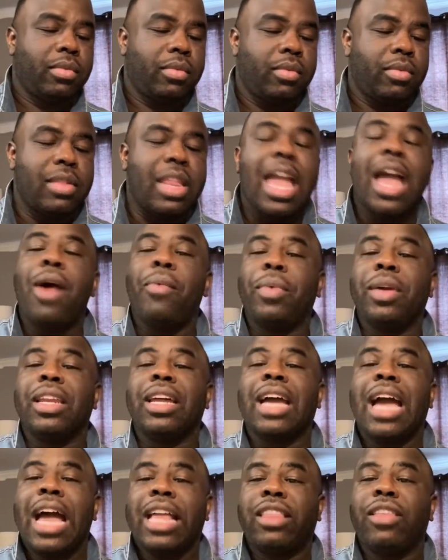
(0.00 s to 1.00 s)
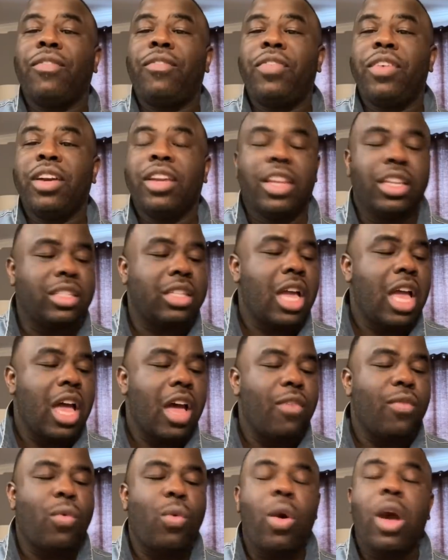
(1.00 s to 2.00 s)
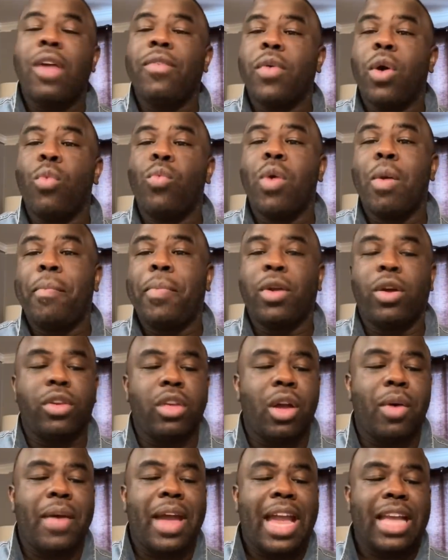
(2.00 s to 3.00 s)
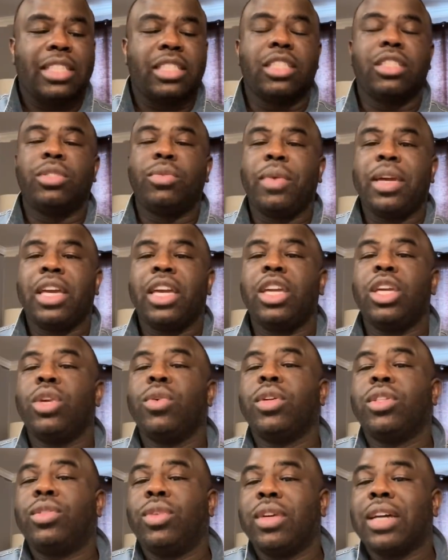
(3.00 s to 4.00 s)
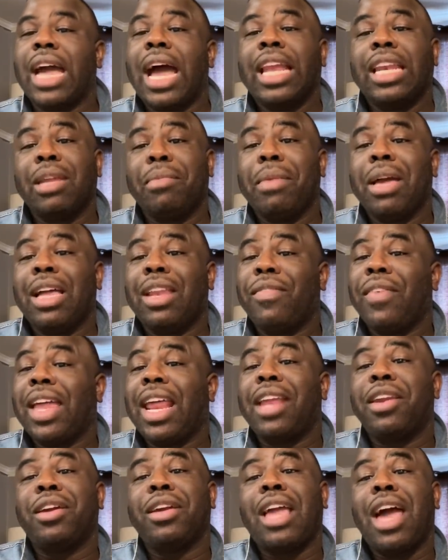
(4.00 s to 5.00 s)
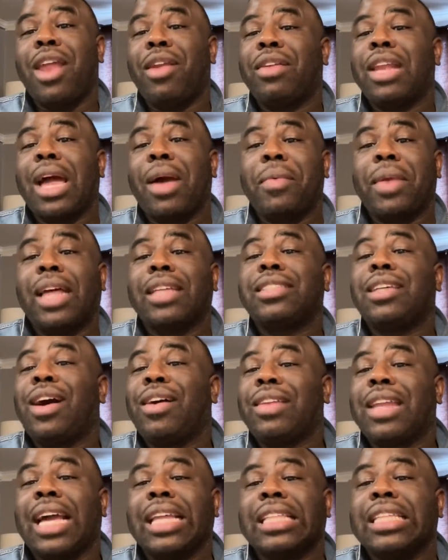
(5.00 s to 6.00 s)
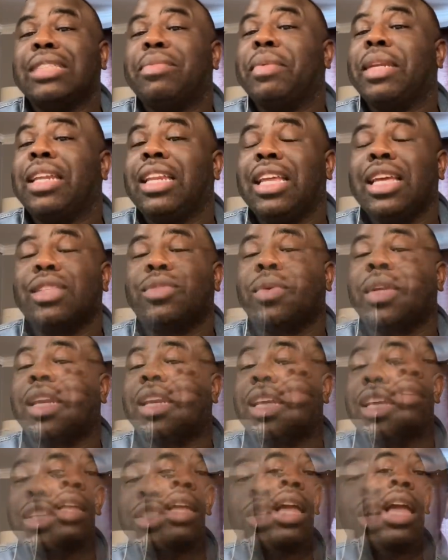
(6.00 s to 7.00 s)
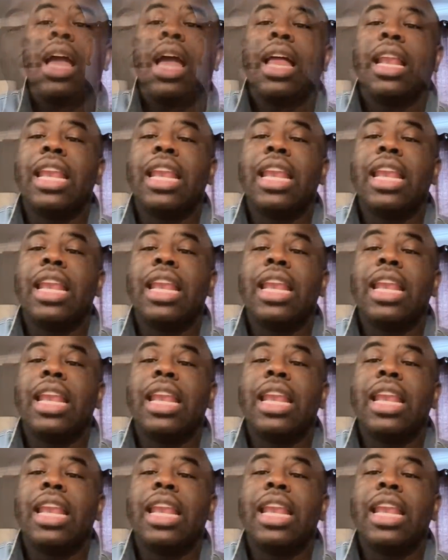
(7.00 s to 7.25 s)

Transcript: Now we done got the footage of Quavo whooping on your ass and swinging you into a goddamn elevator. I know y'all don't like when I talk like this, but it is what it is, girl.